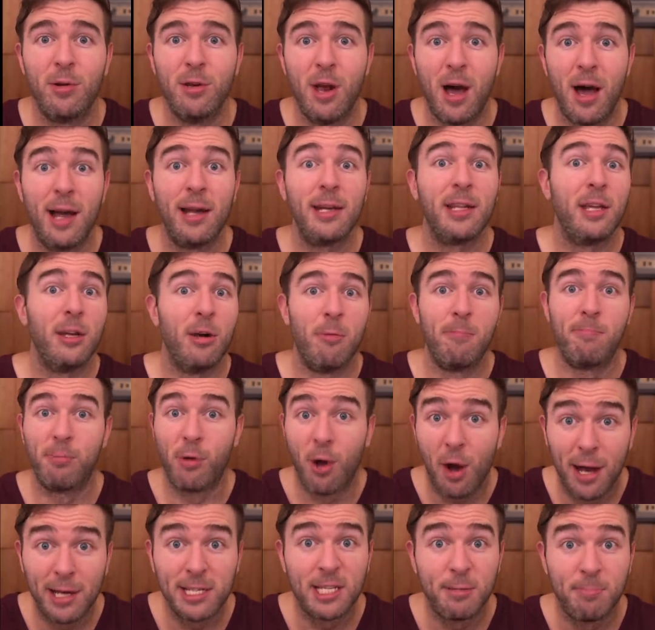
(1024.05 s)
not, you know,
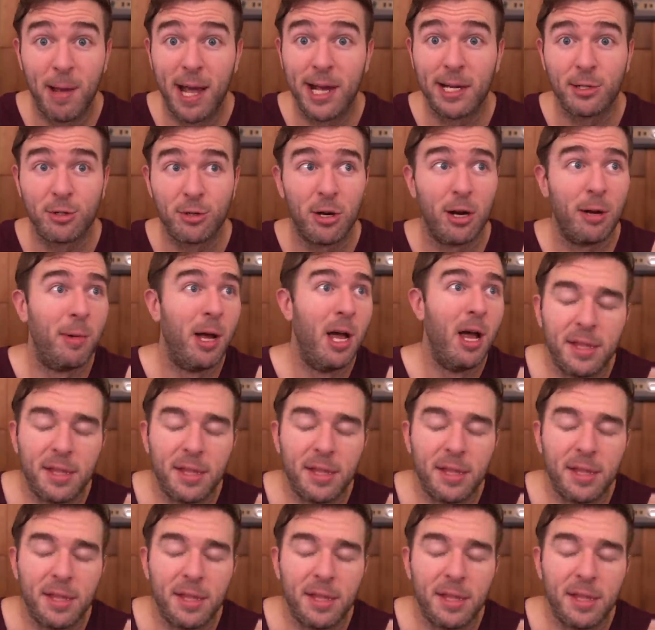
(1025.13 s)
broad spectrum.